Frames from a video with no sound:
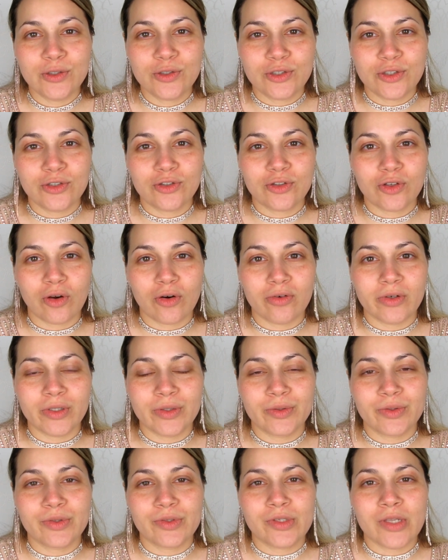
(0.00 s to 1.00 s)

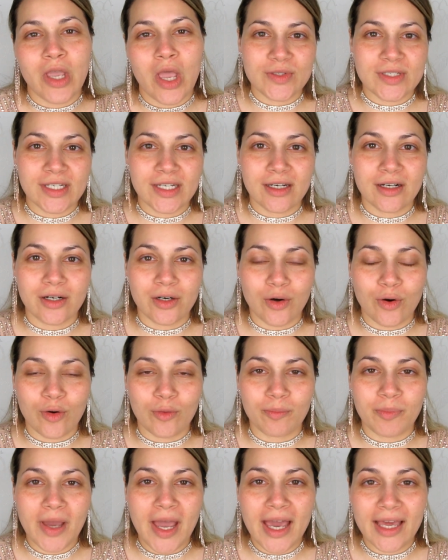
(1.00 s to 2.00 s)
tutorials using her
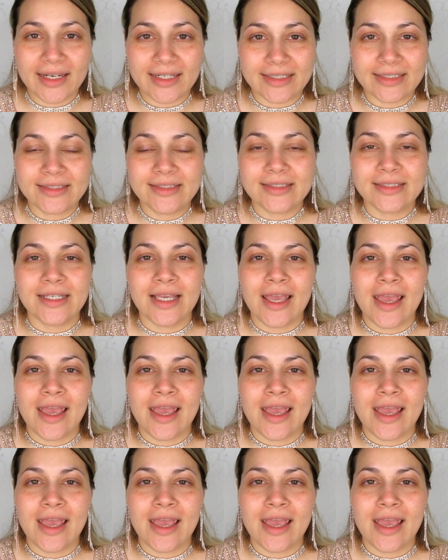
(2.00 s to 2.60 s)
own palette,